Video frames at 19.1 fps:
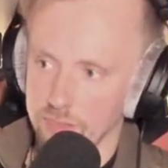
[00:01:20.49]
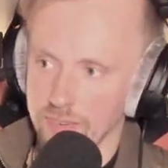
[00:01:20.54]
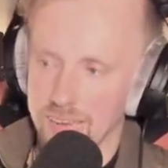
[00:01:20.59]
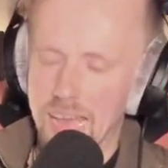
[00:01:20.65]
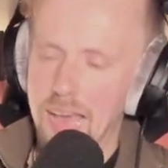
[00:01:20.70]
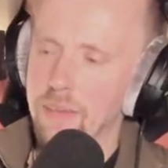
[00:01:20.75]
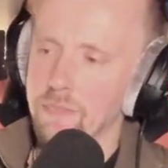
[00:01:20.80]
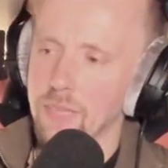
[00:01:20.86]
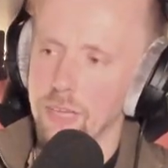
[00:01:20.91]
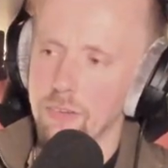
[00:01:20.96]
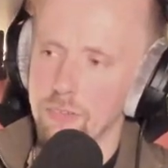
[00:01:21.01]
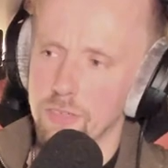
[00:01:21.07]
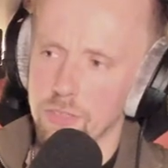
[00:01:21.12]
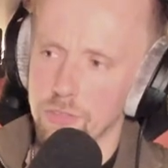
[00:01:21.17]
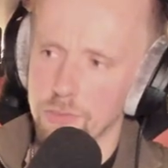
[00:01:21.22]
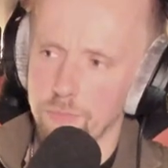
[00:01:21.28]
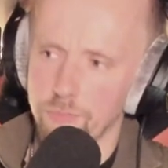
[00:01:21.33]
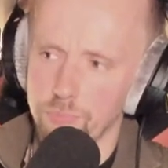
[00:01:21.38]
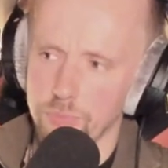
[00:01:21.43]
I have
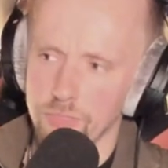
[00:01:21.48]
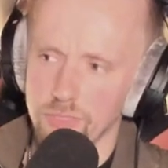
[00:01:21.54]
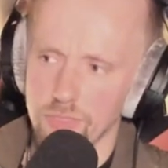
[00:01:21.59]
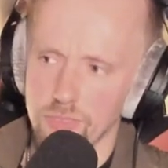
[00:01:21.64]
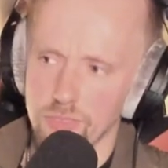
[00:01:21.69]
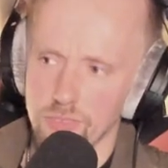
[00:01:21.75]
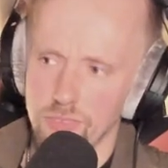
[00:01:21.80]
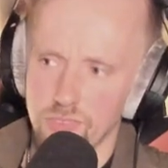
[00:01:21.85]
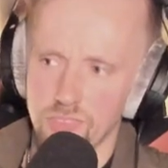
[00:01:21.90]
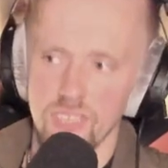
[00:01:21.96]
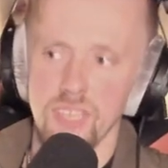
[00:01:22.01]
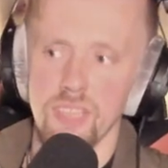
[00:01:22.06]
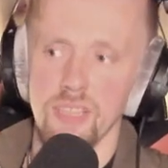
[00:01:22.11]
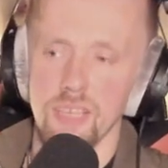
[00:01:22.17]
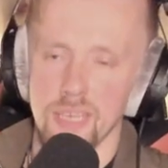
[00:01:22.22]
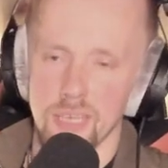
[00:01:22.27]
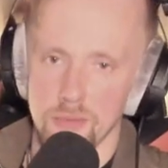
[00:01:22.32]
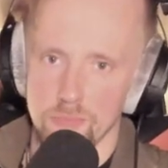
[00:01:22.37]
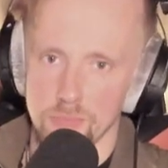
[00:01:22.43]
never seen
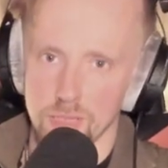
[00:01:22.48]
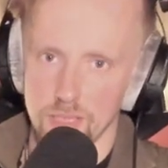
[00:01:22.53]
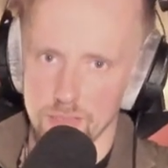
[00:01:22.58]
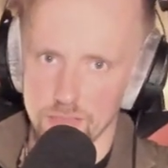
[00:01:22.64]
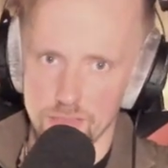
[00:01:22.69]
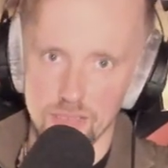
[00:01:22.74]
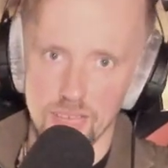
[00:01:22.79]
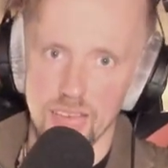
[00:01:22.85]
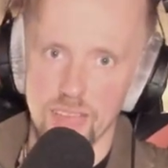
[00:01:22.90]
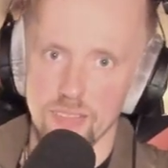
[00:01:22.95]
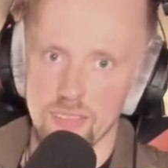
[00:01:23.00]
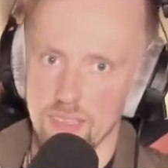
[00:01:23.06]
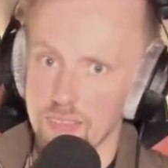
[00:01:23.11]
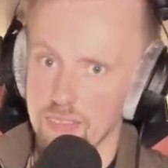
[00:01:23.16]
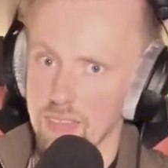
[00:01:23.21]
him that